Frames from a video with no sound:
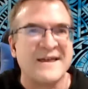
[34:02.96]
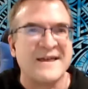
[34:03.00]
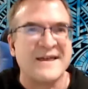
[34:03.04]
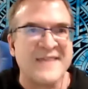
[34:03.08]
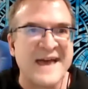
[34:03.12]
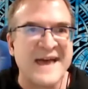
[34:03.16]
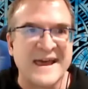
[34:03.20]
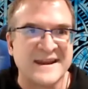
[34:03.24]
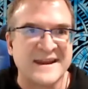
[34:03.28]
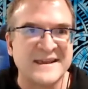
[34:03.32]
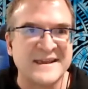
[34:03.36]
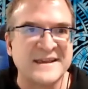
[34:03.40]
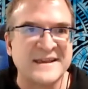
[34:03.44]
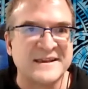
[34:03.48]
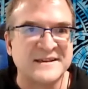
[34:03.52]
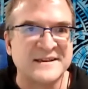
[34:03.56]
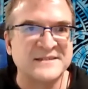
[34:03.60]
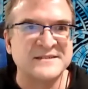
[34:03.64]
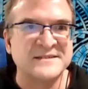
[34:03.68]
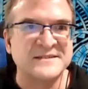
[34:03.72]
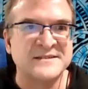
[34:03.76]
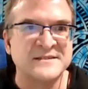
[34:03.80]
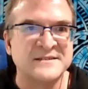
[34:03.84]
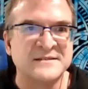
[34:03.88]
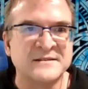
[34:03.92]
that
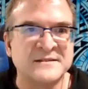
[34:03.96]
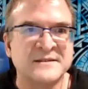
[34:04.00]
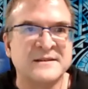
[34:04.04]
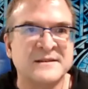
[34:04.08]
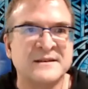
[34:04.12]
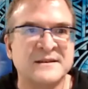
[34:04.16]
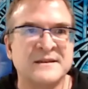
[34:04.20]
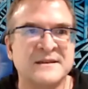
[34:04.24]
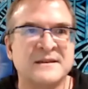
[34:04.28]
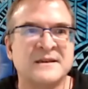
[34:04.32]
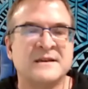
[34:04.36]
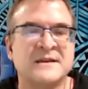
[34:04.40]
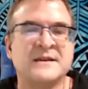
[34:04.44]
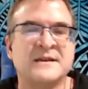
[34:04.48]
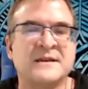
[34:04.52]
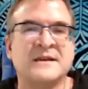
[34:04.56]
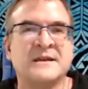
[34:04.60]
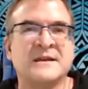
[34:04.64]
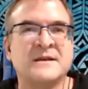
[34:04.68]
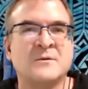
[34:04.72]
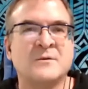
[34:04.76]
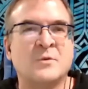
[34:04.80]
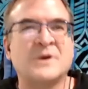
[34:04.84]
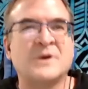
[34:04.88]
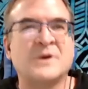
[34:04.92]
is.
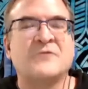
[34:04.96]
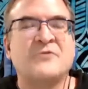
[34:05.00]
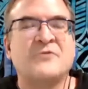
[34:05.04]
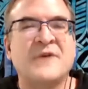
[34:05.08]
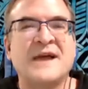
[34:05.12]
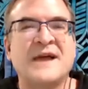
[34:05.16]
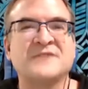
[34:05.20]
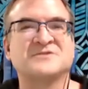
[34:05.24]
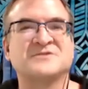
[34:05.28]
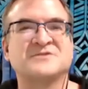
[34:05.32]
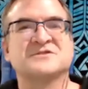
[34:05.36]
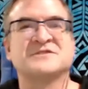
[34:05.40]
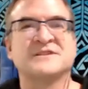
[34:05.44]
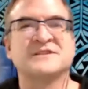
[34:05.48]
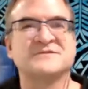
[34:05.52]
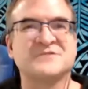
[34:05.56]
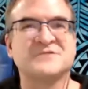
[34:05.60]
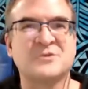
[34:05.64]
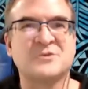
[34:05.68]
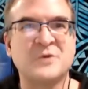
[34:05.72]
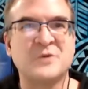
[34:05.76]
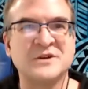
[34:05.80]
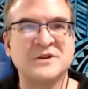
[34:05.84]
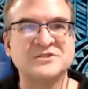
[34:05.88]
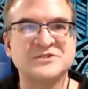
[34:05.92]
What if we ask ourselves the
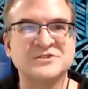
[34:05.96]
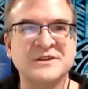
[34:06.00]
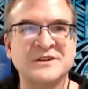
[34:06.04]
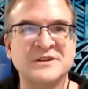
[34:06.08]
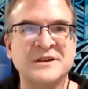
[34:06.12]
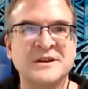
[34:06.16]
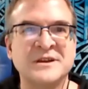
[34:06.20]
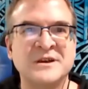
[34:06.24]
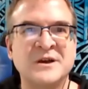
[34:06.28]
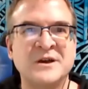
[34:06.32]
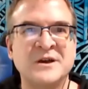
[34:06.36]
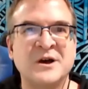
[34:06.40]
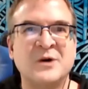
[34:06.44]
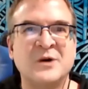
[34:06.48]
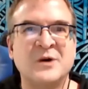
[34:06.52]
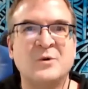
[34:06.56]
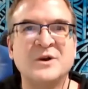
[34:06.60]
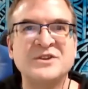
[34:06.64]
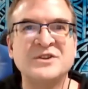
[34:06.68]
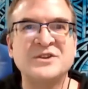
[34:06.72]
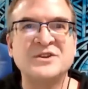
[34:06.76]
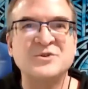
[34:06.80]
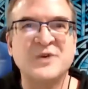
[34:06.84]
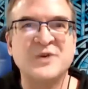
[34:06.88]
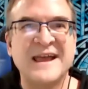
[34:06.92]
question,
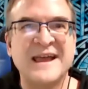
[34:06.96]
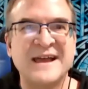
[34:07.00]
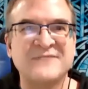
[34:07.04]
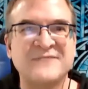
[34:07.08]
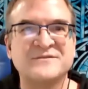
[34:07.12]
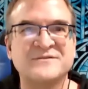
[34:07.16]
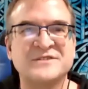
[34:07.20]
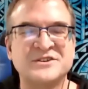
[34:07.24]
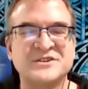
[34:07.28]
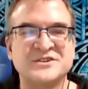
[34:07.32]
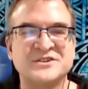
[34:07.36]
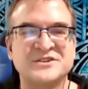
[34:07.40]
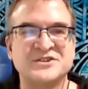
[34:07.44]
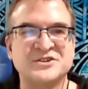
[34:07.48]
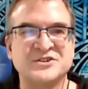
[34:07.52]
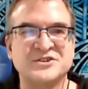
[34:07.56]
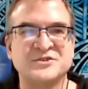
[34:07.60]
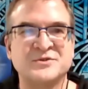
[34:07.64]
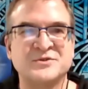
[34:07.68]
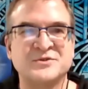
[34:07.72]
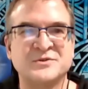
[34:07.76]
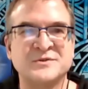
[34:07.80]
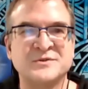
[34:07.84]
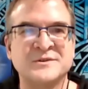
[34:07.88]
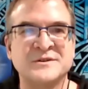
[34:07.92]
what do I have to
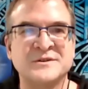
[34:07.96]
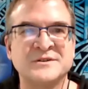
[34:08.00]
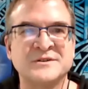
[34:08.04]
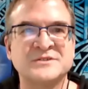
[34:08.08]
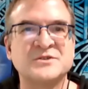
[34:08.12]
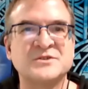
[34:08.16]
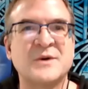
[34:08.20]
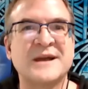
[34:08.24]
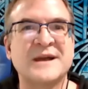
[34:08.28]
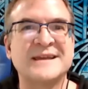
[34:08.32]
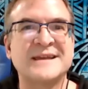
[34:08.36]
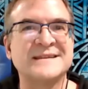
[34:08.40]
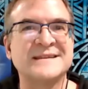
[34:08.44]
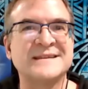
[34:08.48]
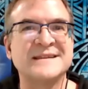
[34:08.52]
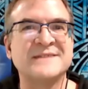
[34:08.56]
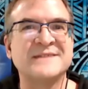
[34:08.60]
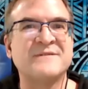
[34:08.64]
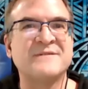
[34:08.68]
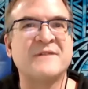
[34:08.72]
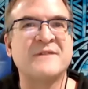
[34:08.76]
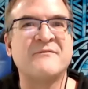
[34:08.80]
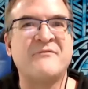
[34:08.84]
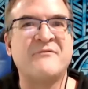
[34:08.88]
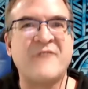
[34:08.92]
do so I can
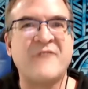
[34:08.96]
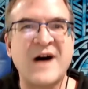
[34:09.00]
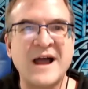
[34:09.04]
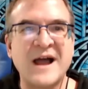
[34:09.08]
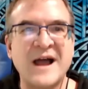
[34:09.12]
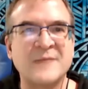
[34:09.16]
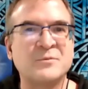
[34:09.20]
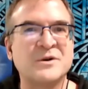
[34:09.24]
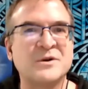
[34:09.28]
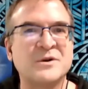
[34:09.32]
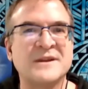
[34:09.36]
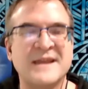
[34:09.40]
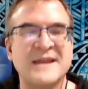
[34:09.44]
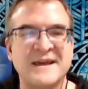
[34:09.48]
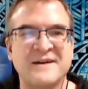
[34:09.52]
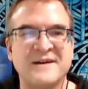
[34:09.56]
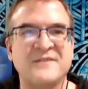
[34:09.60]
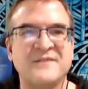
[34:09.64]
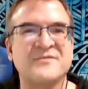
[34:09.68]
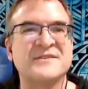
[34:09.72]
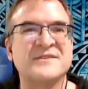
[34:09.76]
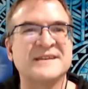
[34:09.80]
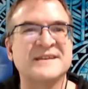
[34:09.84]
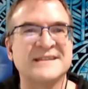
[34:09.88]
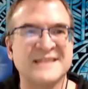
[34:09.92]
live a vibrant,
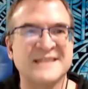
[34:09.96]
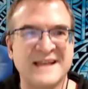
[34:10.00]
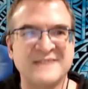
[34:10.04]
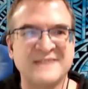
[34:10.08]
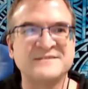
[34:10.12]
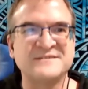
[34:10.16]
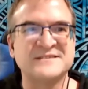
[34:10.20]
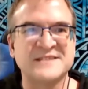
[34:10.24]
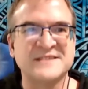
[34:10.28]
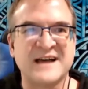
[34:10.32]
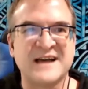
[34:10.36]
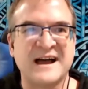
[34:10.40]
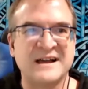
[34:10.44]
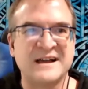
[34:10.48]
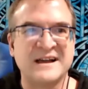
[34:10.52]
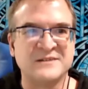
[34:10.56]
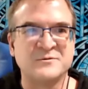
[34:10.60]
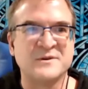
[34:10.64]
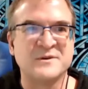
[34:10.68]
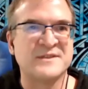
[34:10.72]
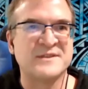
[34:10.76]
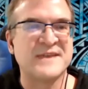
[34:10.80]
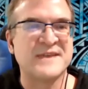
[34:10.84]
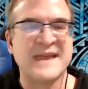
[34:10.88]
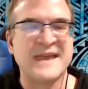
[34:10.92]
healthy lifestyle
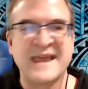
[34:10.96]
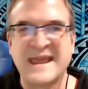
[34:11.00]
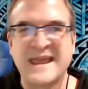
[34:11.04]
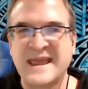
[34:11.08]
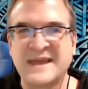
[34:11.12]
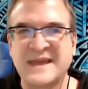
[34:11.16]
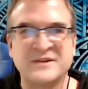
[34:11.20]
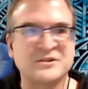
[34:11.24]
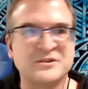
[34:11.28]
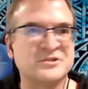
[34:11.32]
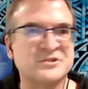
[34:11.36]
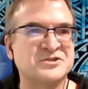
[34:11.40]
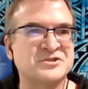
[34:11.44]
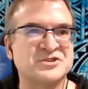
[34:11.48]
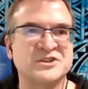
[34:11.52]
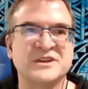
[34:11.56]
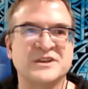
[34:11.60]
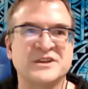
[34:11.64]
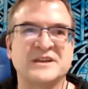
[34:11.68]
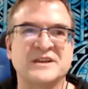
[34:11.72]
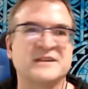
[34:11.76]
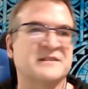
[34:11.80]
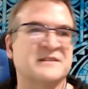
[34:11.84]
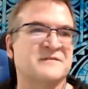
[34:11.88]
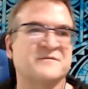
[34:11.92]
with
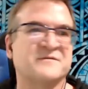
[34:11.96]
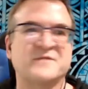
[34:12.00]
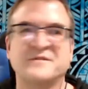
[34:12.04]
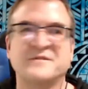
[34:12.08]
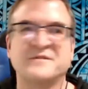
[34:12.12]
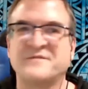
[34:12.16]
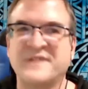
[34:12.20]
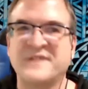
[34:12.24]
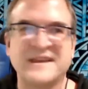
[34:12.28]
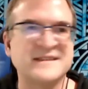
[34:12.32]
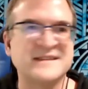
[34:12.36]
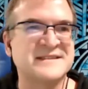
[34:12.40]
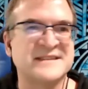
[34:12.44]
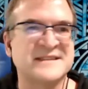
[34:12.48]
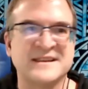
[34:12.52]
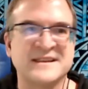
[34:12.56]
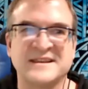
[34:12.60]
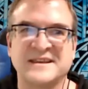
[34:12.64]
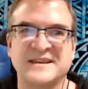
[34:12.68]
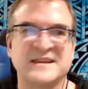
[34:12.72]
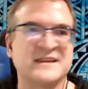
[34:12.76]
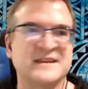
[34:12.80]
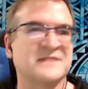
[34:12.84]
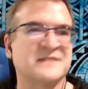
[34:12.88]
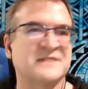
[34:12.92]
energy and
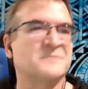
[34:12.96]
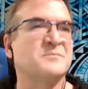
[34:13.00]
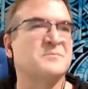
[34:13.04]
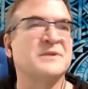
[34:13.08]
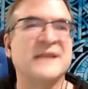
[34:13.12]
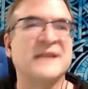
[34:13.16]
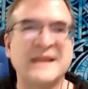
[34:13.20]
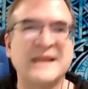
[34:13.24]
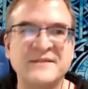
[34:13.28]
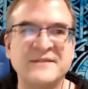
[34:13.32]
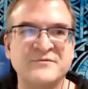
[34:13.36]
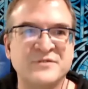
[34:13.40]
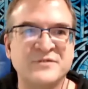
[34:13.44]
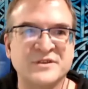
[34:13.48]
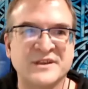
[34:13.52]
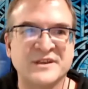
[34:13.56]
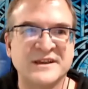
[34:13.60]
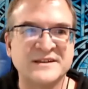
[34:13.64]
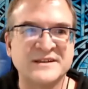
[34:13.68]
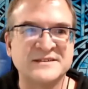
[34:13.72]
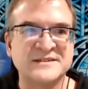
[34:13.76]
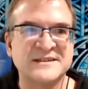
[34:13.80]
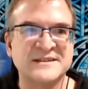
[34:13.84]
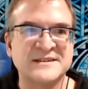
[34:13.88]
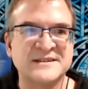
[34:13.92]
vivacity and
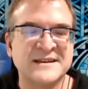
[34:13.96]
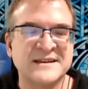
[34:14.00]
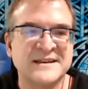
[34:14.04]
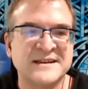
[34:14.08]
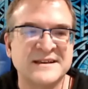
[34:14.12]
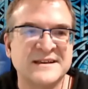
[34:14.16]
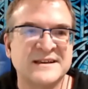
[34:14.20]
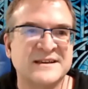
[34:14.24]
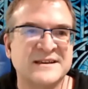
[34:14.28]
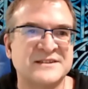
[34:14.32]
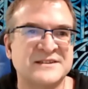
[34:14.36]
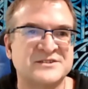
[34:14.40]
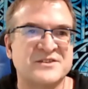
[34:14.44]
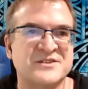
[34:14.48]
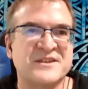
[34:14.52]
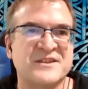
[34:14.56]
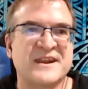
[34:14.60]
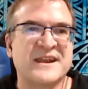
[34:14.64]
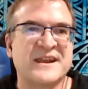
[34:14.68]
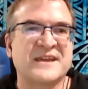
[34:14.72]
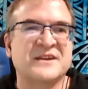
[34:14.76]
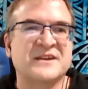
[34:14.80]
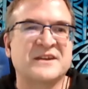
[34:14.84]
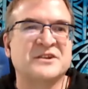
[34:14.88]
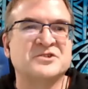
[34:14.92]
playfulness so that I
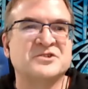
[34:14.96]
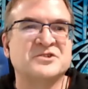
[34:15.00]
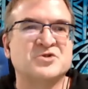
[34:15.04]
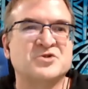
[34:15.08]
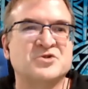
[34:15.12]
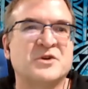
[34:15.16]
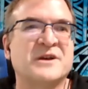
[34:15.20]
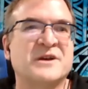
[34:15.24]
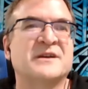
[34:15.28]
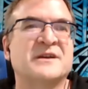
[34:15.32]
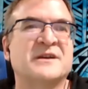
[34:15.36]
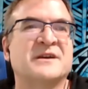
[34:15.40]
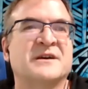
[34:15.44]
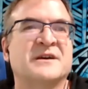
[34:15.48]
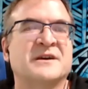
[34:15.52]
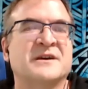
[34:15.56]
can enjoy